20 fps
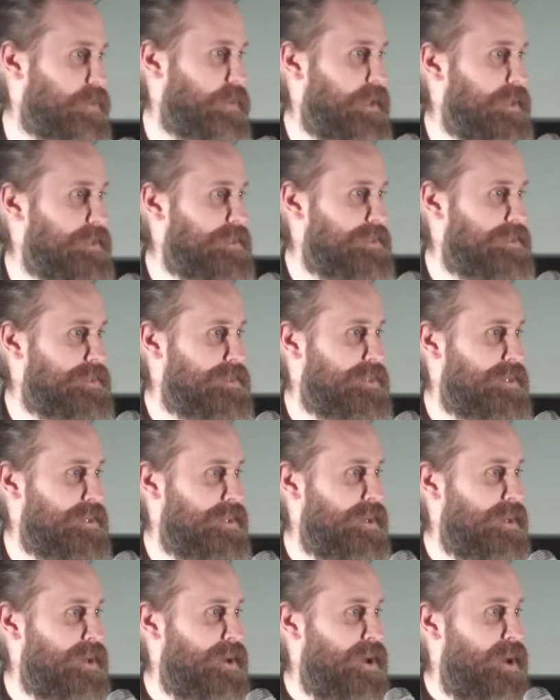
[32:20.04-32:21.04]
on us.
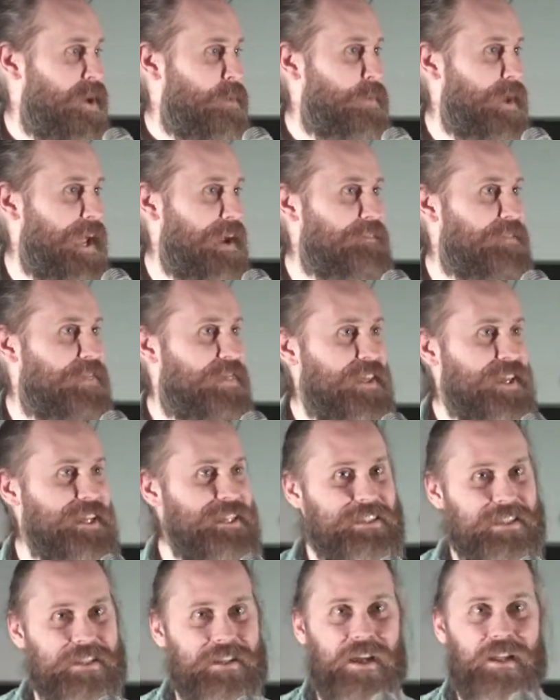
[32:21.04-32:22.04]
We have
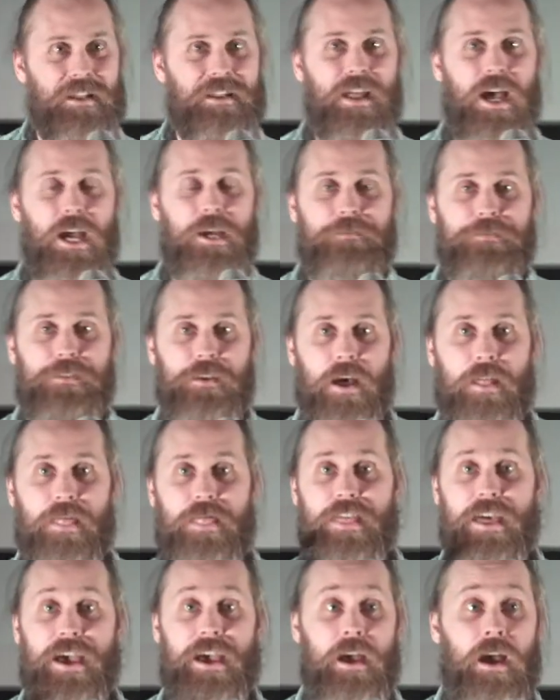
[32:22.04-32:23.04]
things in our life that are
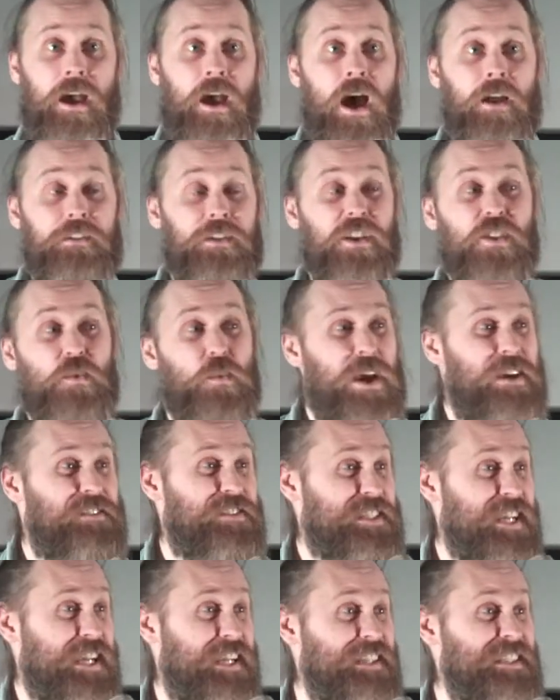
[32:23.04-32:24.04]
there. Another way of
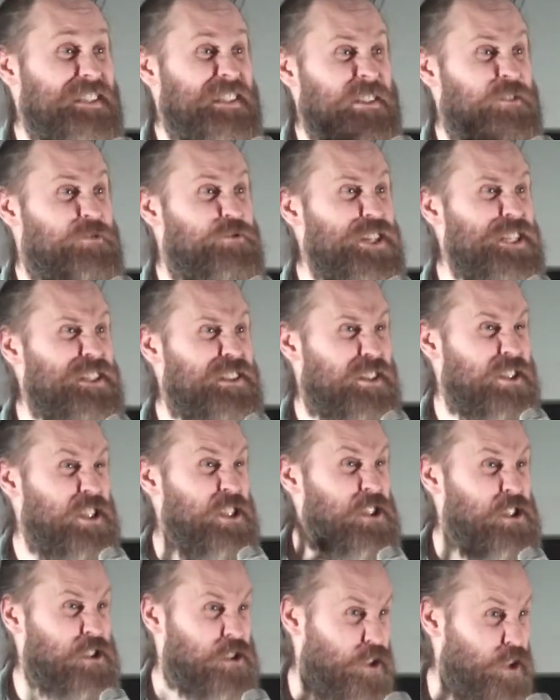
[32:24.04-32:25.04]
saying this is risk and
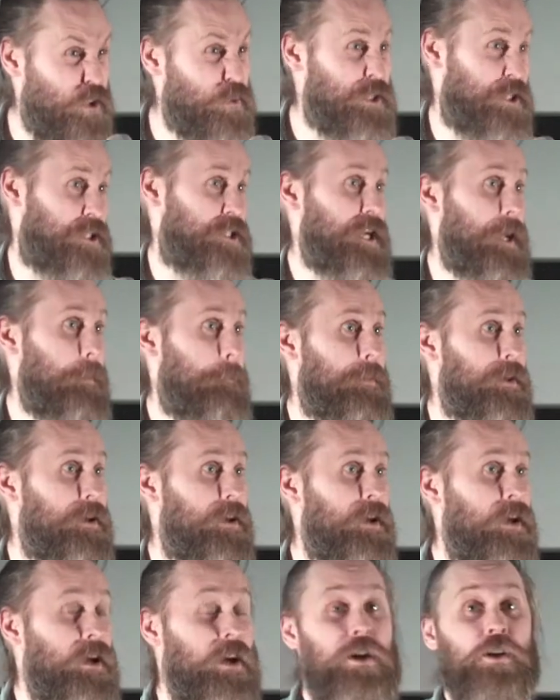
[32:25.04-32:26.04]
stewardship.
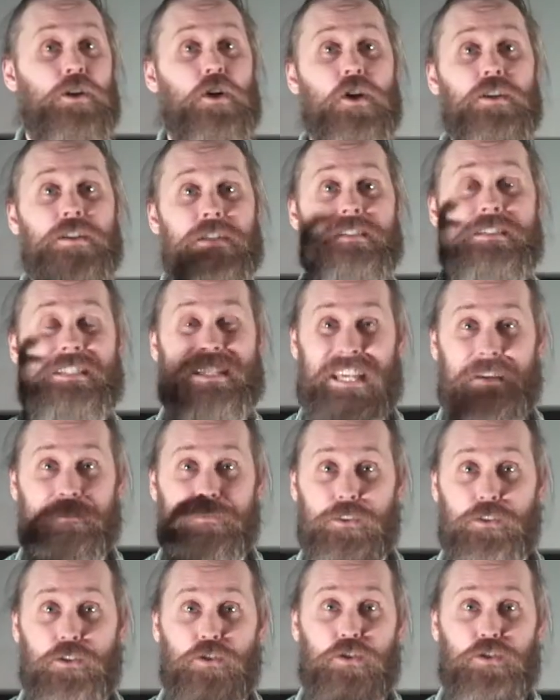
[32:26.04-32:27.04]
God has
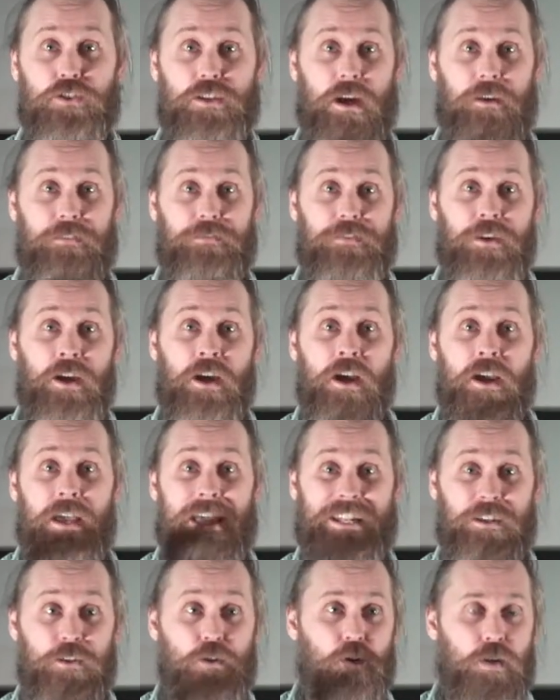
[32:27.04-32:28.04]
given you stuff
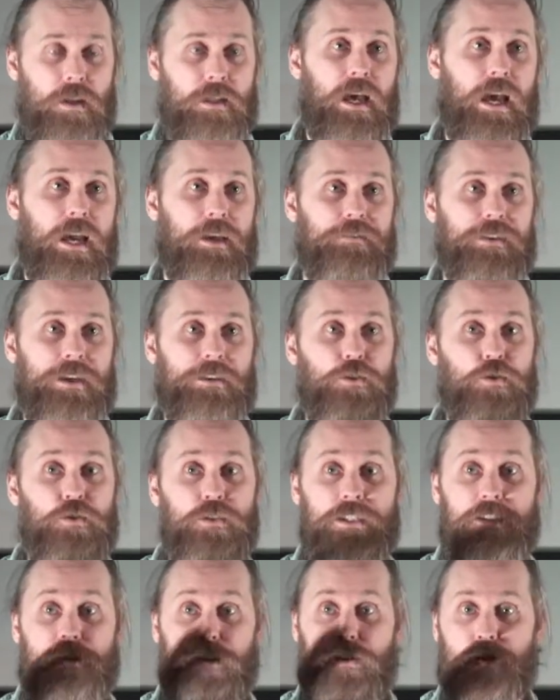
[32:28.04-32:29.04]
in your life, and you
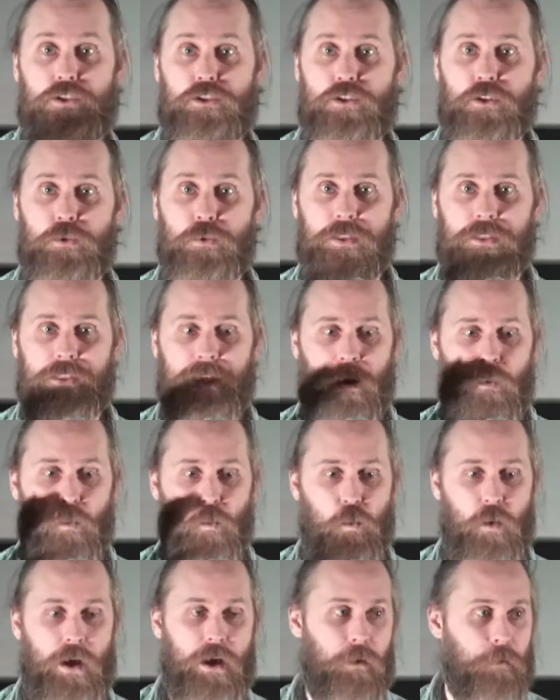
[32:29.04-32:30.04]
need to steward that
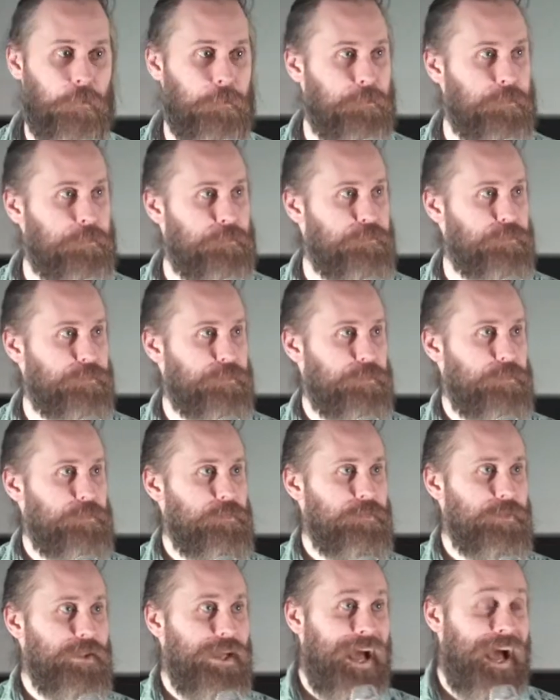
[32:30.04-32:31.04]
well.
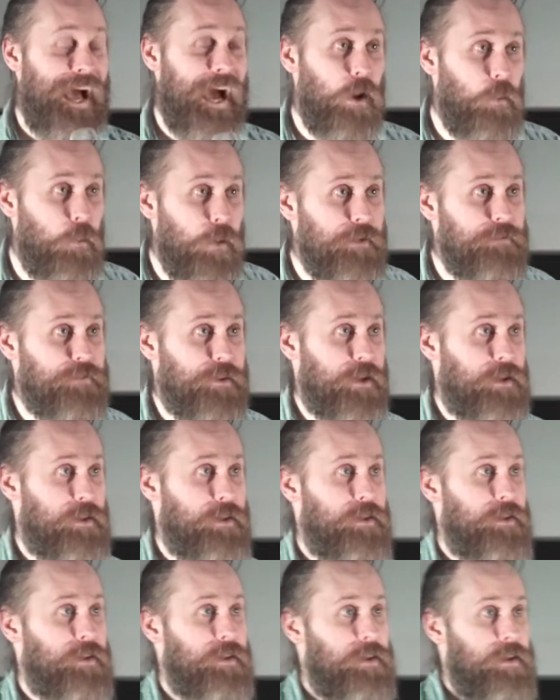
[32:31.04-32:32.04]
However,
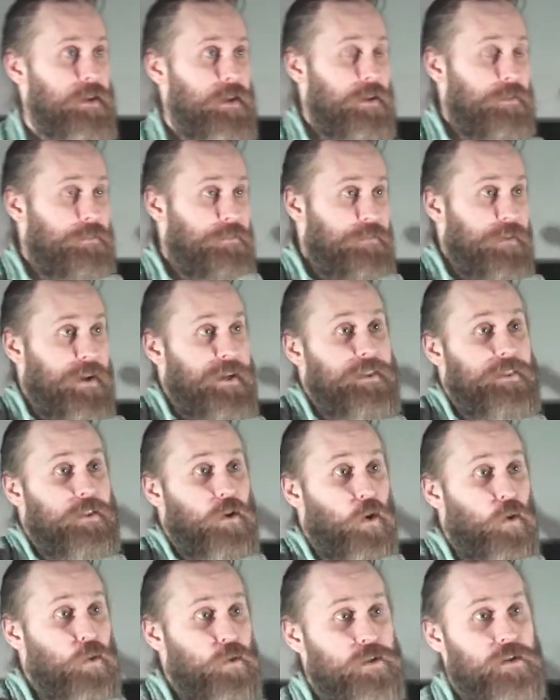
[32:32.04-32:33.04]
faith
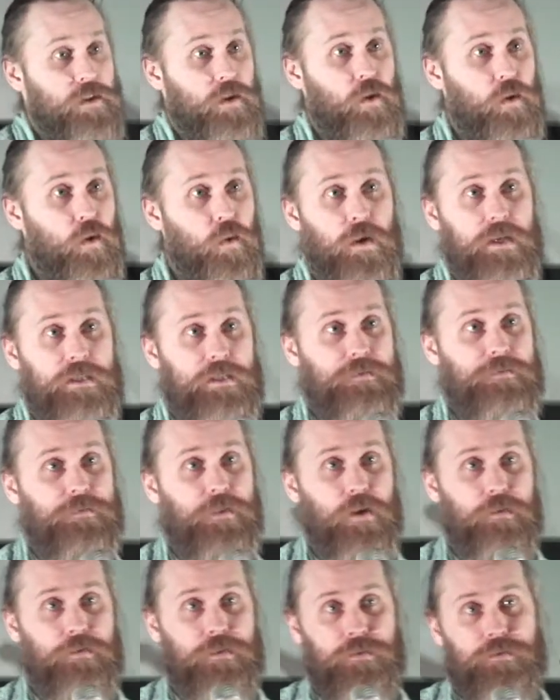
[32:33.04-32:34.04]
also always
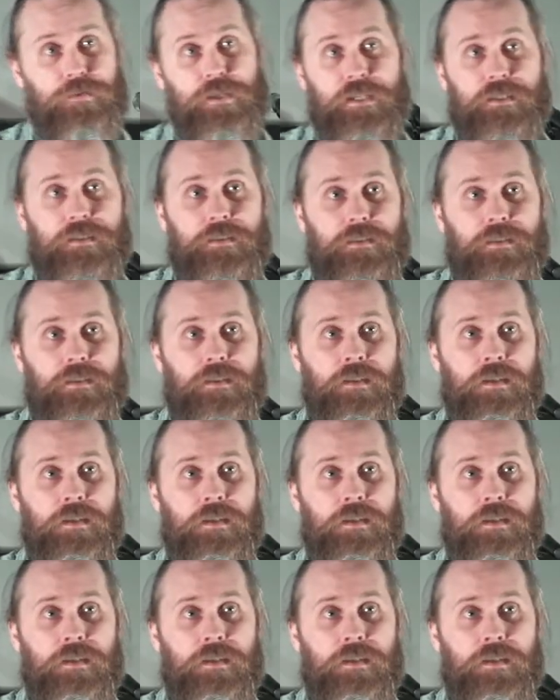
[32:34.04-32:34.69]
involves a risk.